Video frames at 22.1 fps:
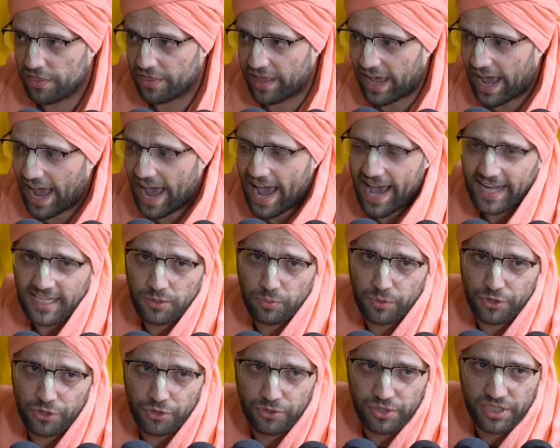The
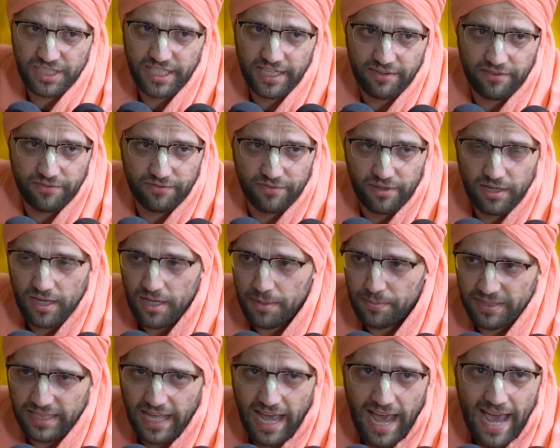hands will do sin,
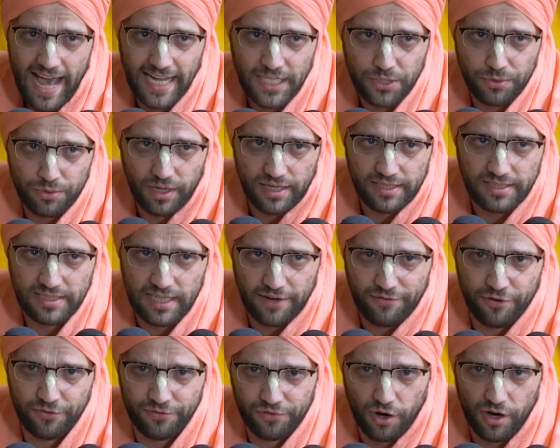but the hands will not
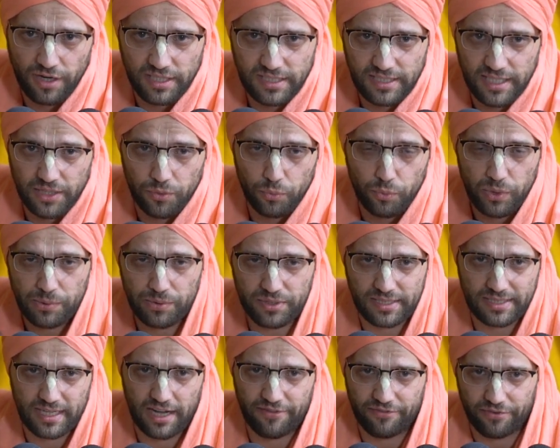suffer for our sin. We
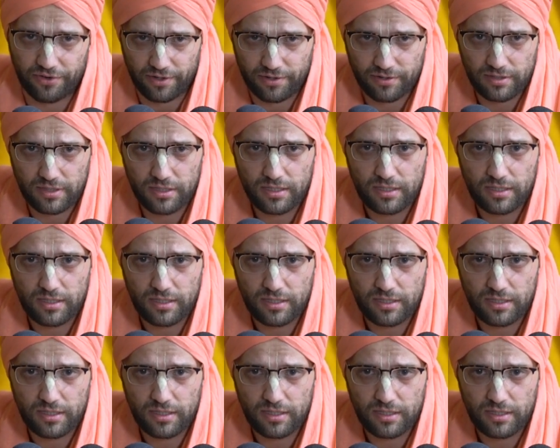will suffer.